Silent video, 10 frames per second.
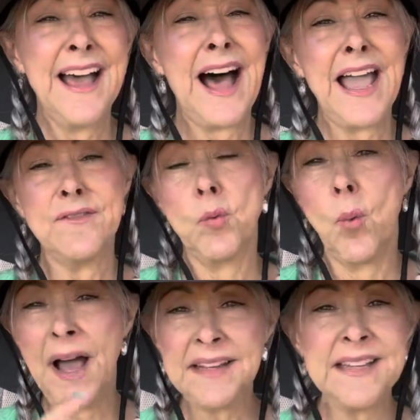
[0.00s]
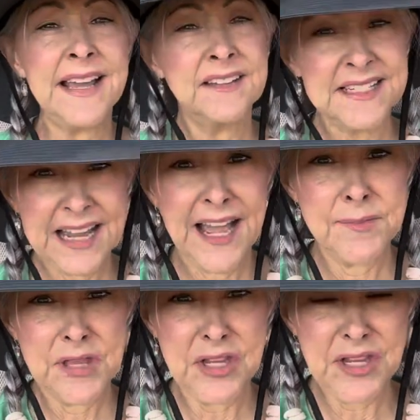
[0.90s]
I have a wind down
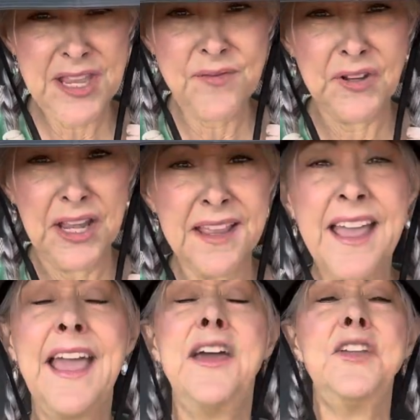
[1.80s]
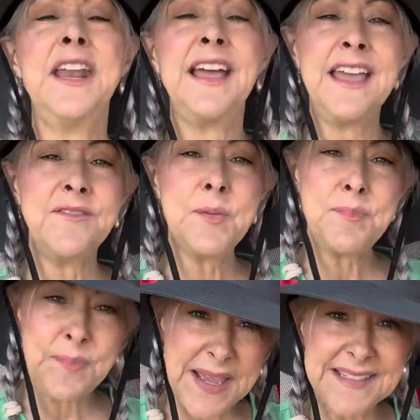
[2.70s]
time in the evening, and then I have a
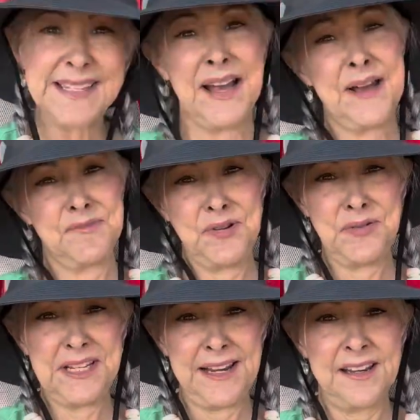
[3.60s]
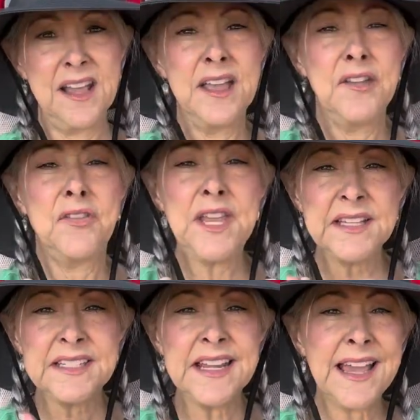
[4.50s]
bedtime routine.
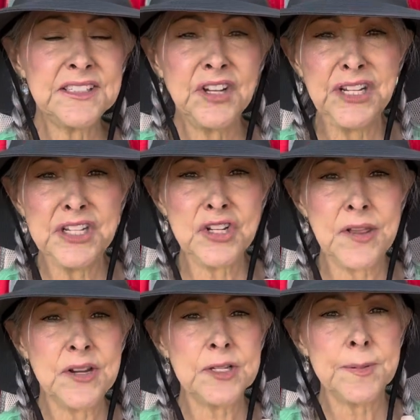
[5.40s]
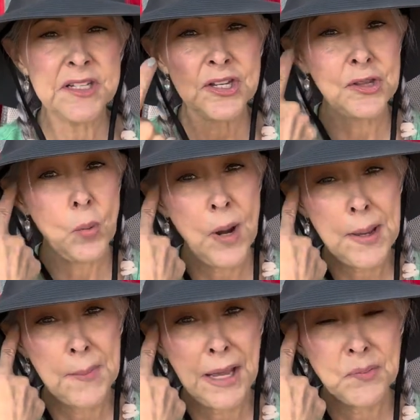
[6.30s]
These stacked on each other, especially the way
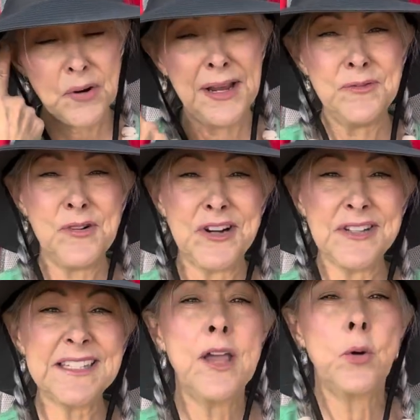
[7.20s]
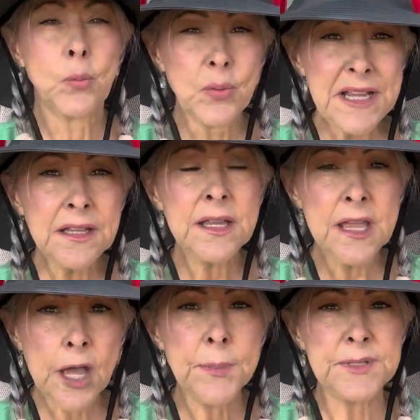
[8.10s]
my brain works, really
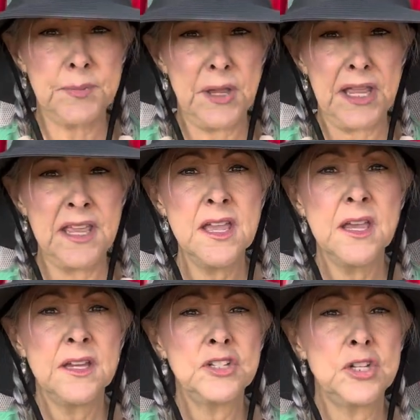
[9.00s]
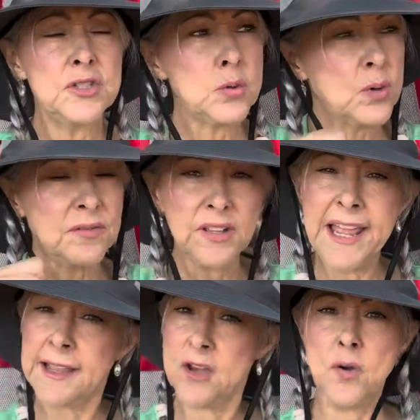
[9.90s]
helps me to sort of
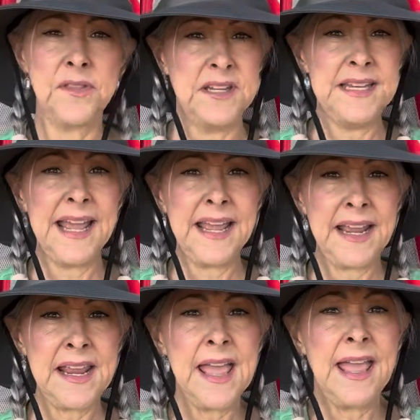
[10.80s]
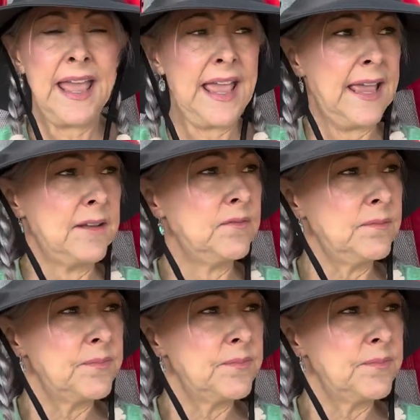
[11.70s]
let go of the day and